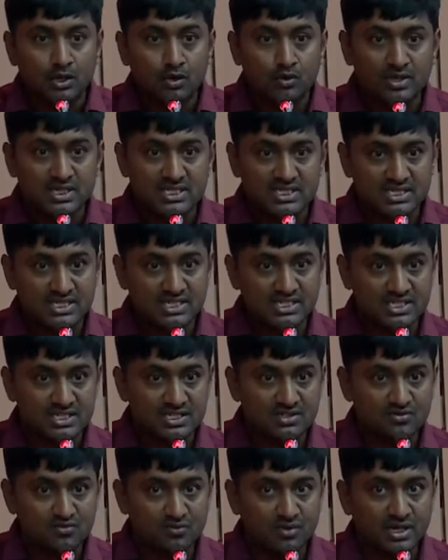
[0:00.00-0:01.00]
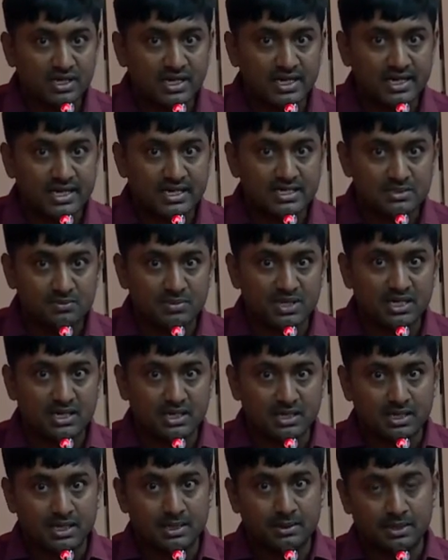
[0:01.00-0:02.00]
To his research work, he has,
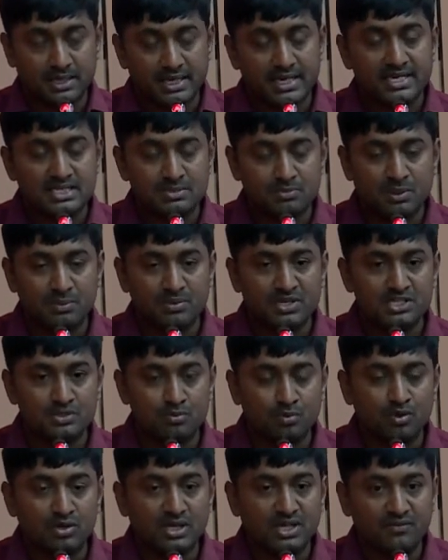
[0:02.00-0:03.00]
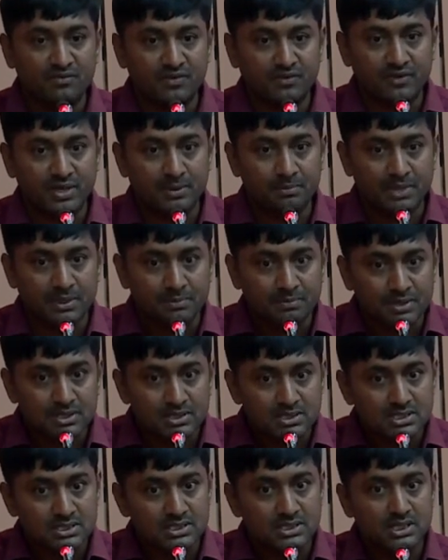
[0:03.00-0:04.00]
been, uh, he has published more than 50
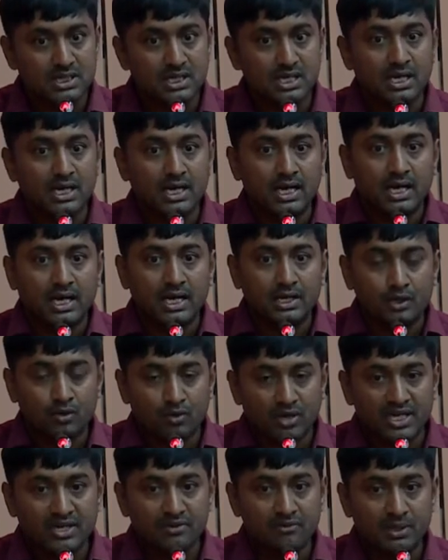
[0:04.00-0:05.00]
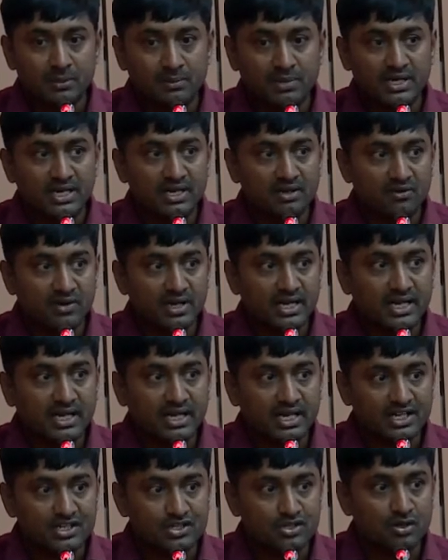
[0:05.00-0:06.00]
papers. Today he will be delivering
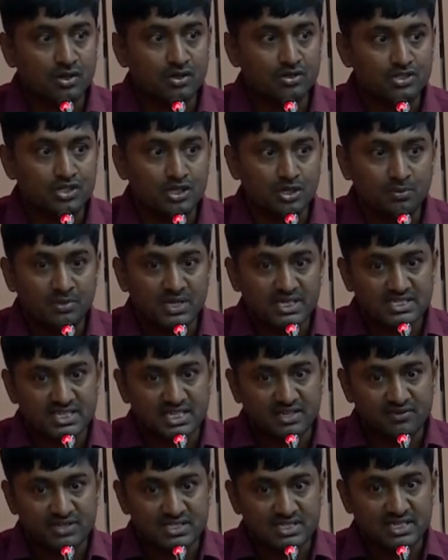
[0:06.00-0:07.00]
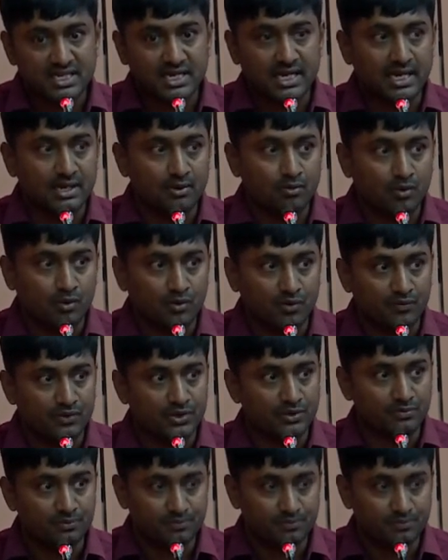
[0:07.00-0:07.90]
a lecture on genomic sequencing and overview.